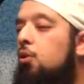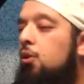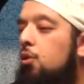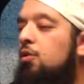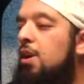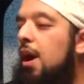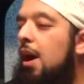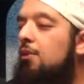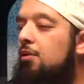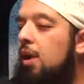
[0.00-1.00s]
to use it
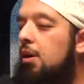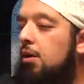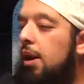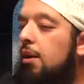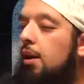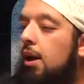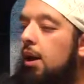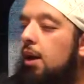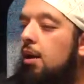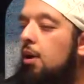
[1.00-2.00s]
as kind of like
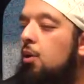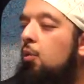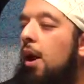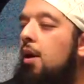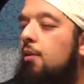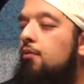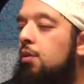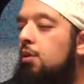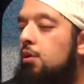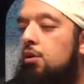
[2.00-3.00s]
a way
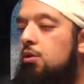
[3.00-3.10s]
of